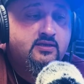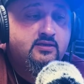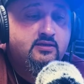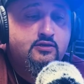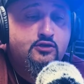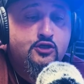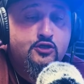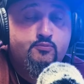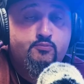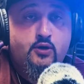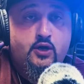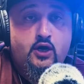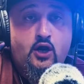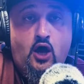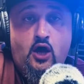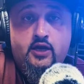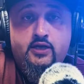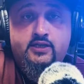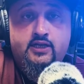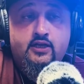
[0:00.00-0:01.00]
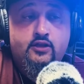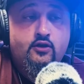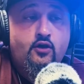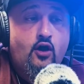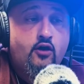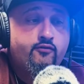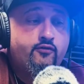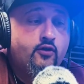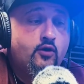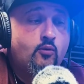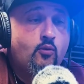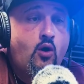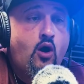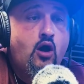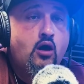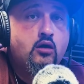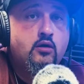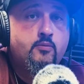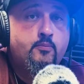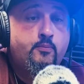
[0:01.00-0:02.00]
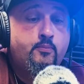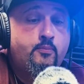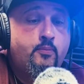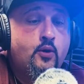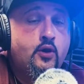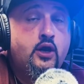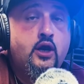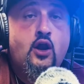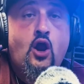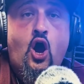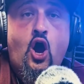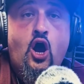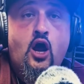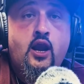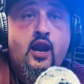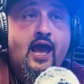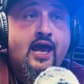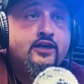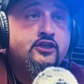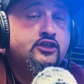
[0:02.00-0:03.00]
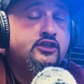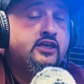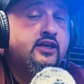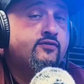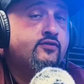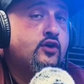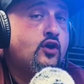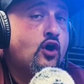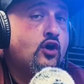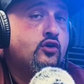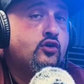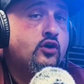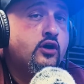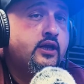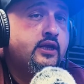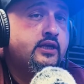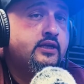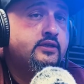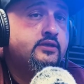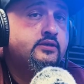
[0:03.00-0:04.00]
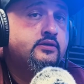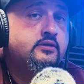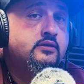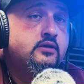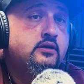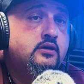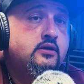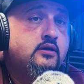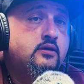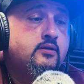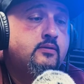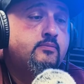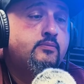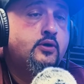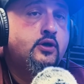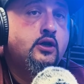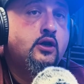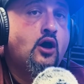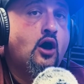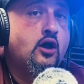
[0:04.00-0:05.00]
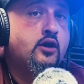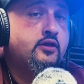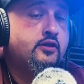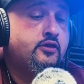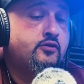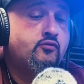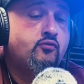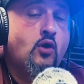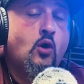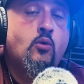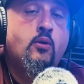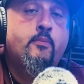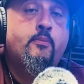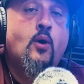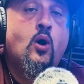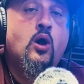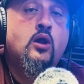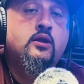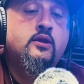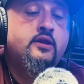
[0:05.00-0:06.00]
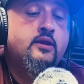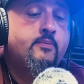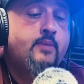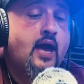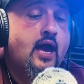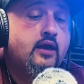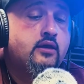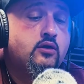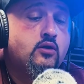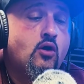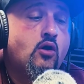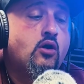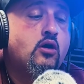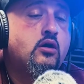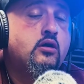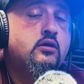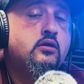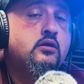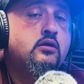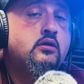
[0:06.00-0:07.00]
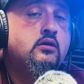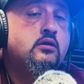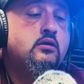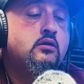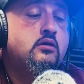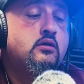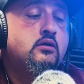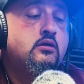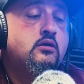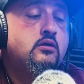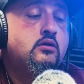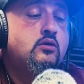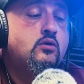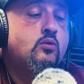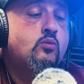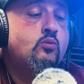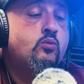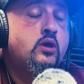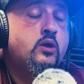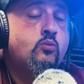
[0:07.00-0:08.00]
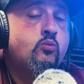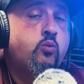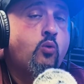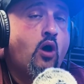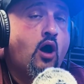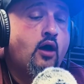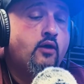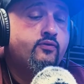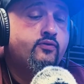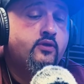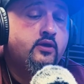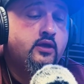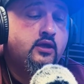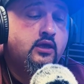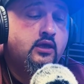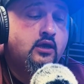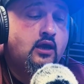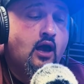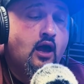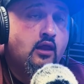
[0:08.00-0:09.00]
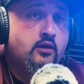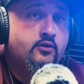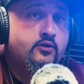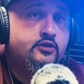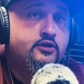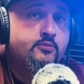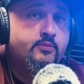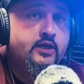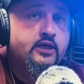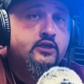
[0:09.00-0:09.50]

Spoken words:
Just put it on and take the dog for a walk. Put it on and just give the dog cookies. Put it on and throw a ball in the backyard. We want the e-collar to be